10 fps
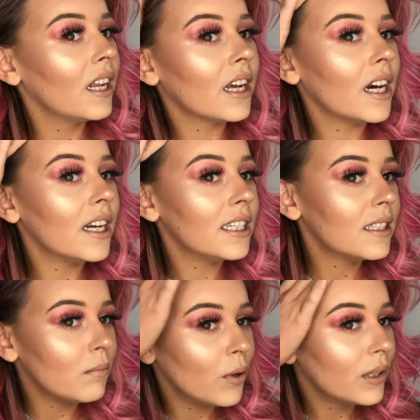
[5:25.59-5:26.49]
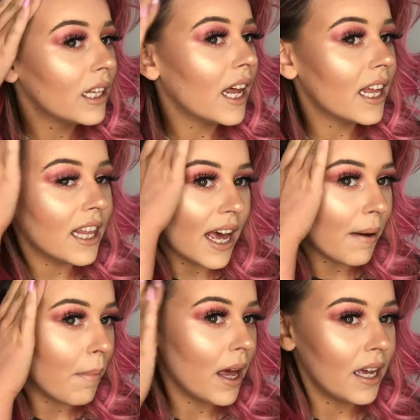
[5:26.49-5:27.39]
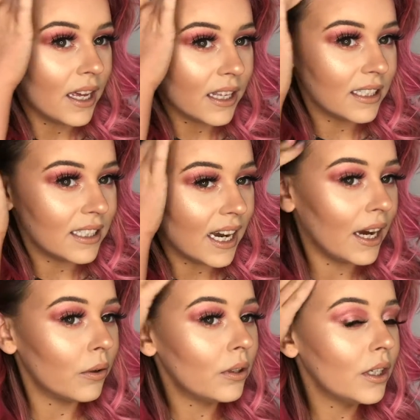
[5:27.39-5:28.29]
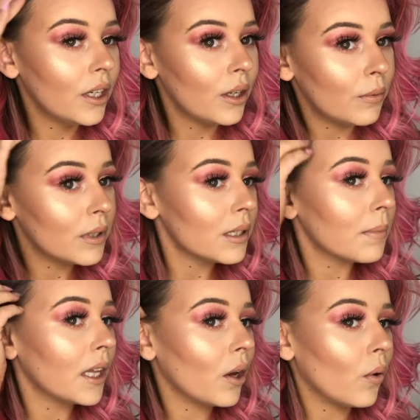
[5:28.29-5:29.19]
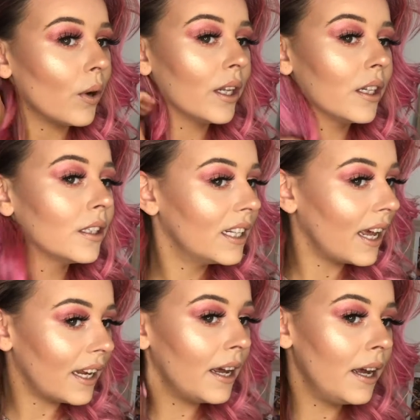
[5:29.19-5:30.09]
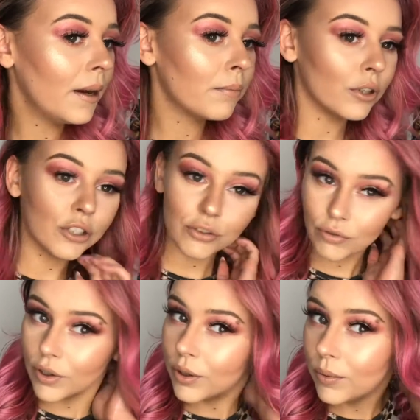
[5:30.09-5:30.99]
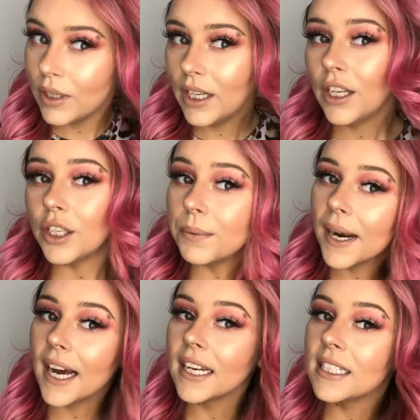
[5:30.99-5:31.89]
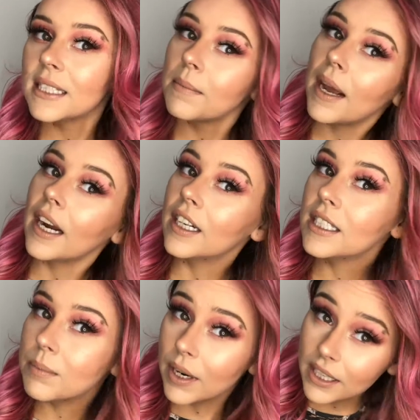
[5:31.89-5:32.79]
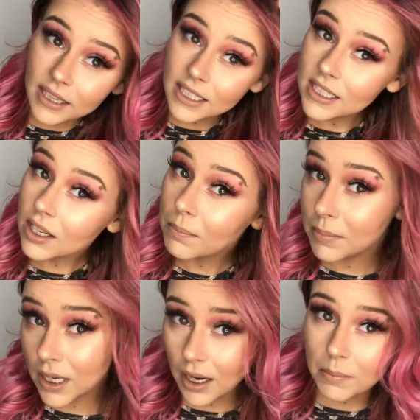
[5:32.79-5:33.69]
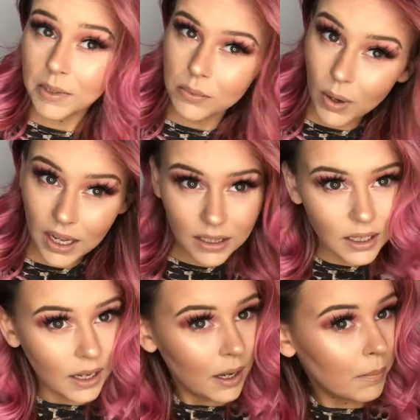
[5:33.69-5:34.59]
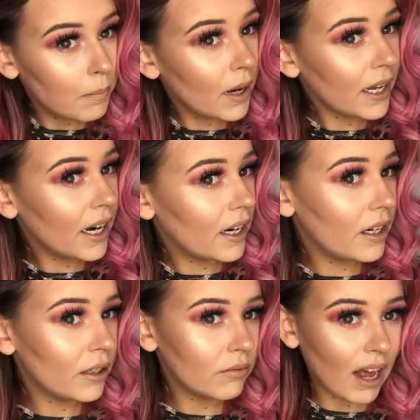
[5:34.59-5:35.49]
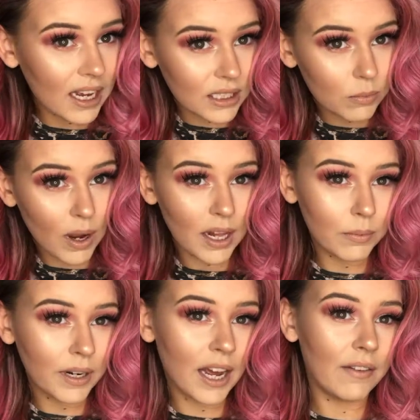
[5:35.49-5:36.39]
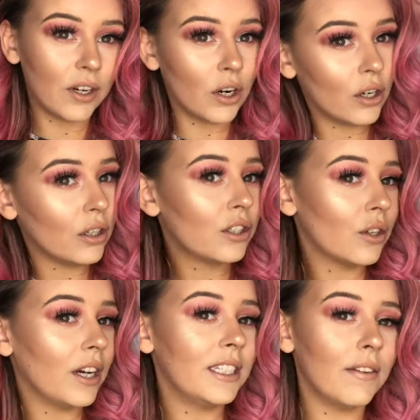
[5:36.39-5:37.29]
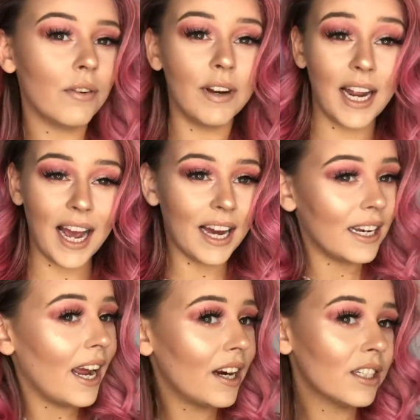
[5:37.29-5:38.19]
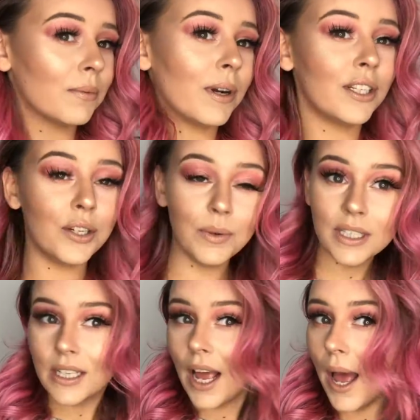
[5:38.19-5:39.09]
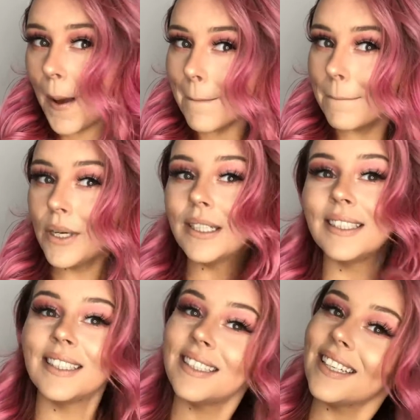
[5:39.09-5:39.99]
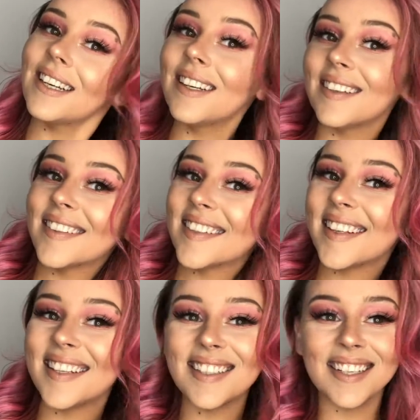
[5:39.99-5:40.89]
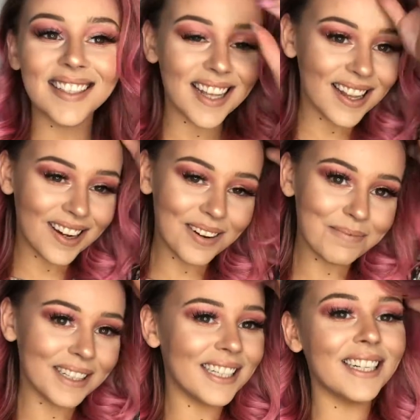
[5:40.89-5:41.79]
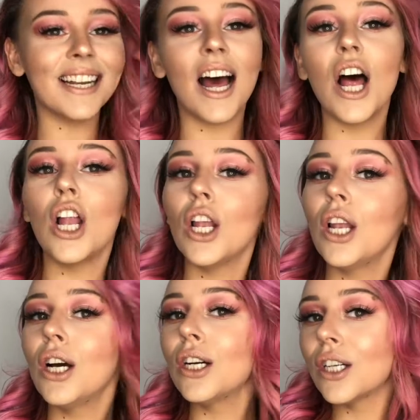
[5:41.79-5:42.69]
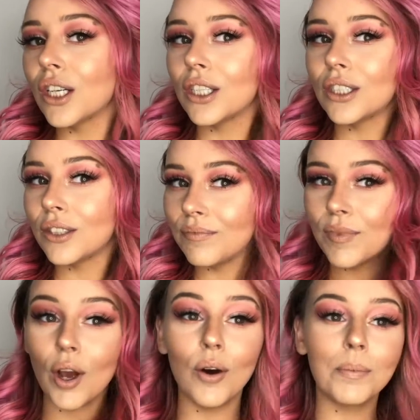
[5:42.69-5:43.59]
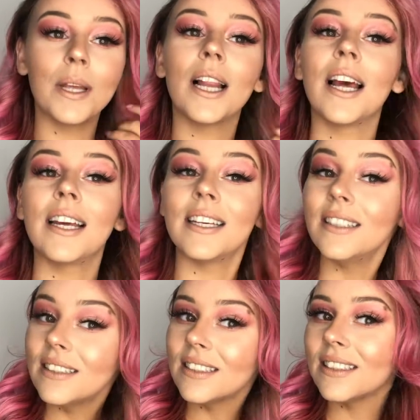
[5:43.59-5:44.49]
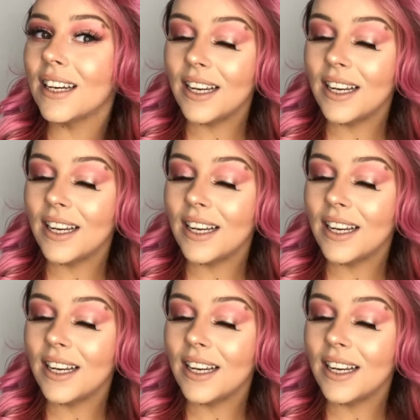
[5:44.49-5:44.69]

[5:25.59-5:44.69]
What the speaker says: And kind of smoothing them down with some of the oil, and then brush through. You would add in some hairspray at this time as well. My hair acts well when I have it curled, so I never really add hairspray to it. But yeah, so this is the completed look. I hope you like it.